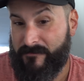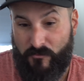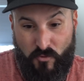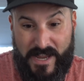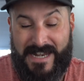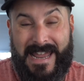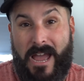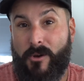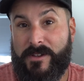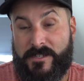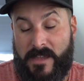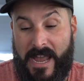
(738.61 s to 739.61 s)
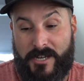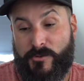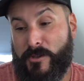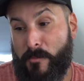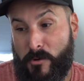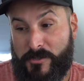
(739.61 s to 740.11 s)
Right now is
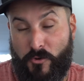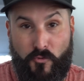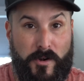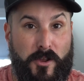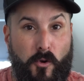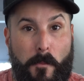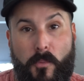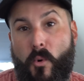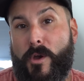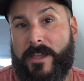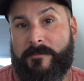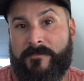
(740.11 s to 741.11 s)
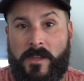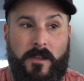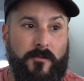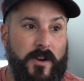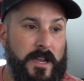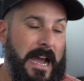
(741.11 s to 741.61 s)
actually the most critical point.
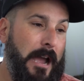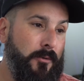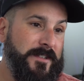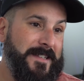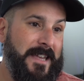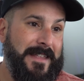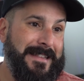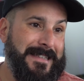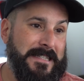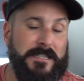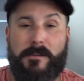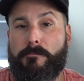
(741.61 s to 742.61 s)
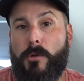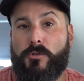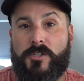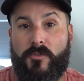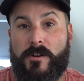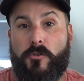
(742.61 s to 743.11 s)
Right? I would say that this is the
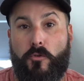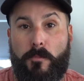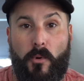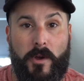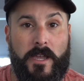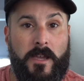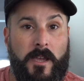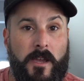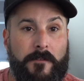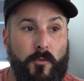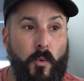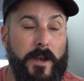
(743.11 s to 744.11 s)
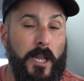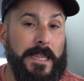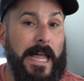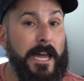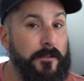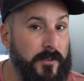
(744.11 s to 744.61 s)
most critical point for when a
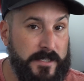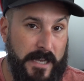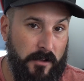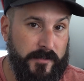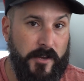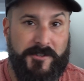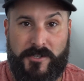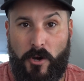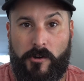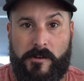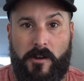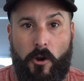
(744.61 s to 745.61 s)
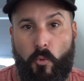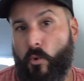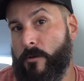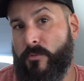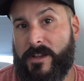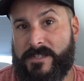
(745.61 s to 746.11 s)
lot of us out there started our
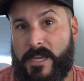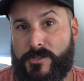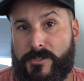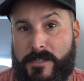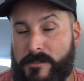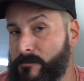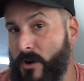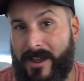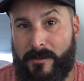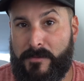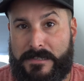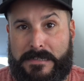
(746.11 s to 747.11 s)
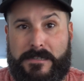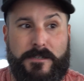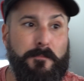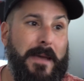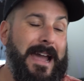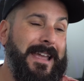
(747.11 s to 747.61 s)
WordPress agencies and product businesses
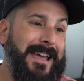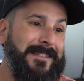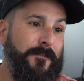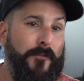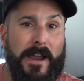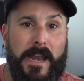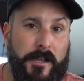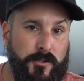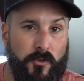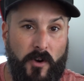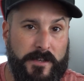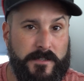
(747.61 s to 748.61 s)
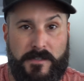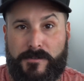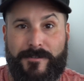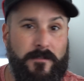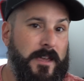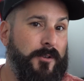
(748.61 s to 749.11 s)
back at the financial crisis in
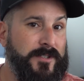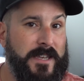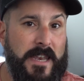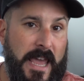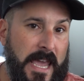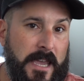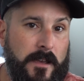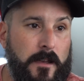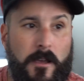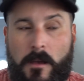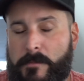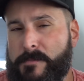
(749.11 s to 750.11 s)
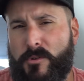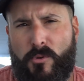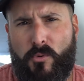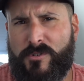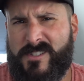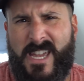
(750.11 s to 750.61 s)
2008.
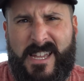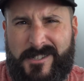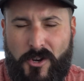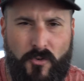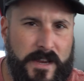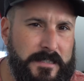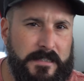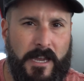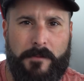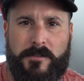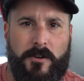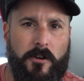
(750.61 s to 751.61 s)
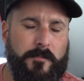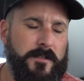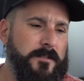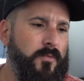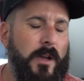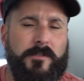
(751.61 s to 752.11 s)
People were saying it's a crazy time to start a
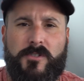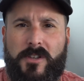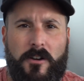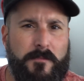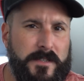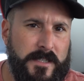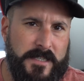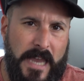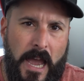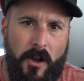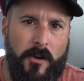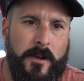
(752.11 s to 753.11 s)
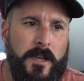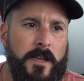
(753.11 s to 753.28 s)
business. Why would you start a business now?